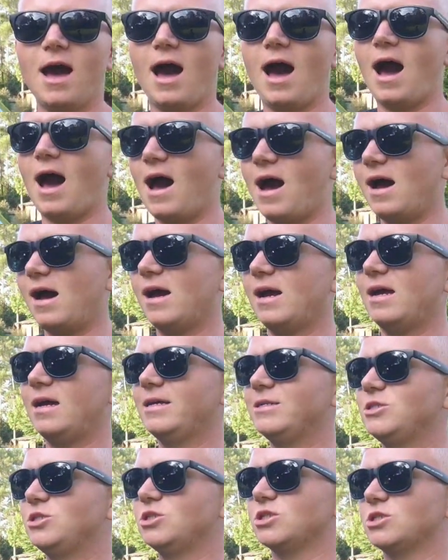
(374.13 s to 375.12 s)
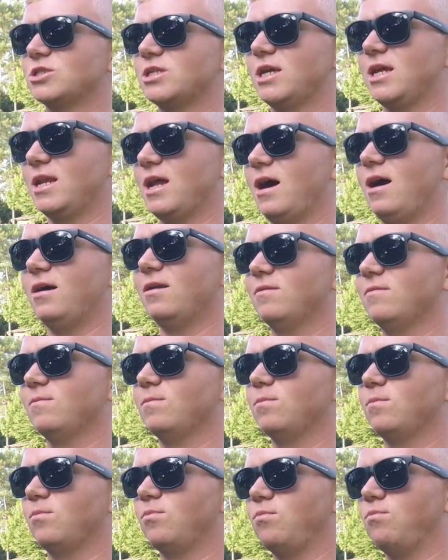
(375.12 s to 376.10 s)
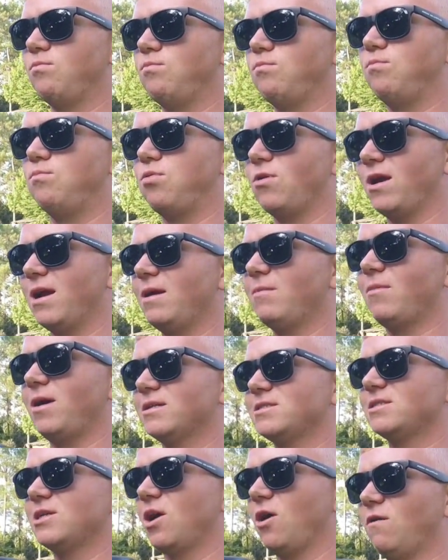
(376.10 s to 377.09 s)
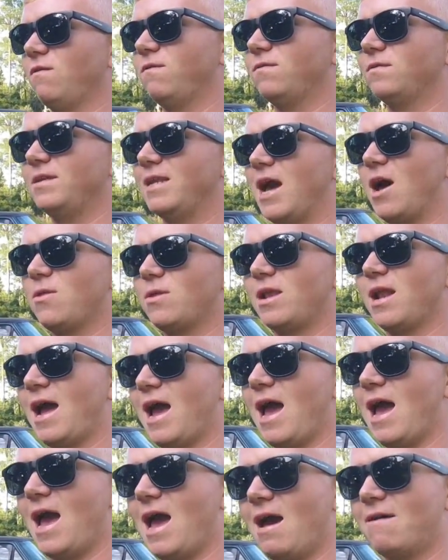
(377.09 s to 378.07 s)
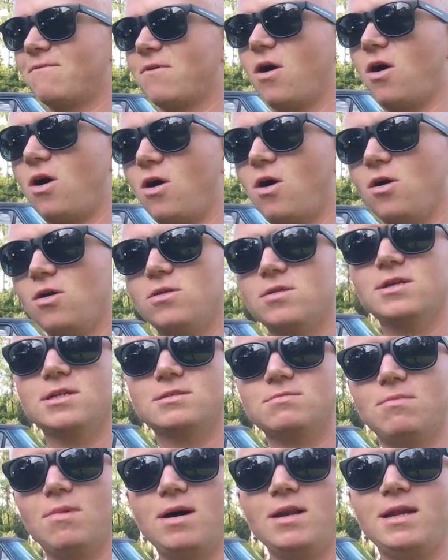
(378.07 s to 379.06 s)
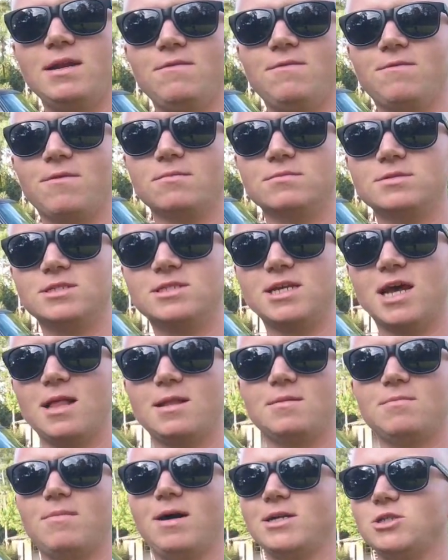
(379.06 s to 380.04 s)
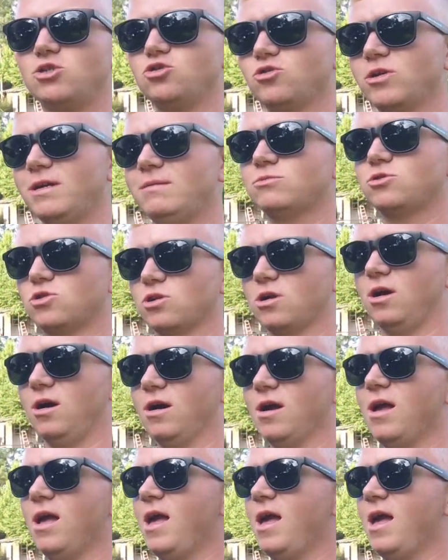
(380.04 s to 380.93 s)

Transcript: I just cannot bring myself, now that I have all this money from selling my dream truck.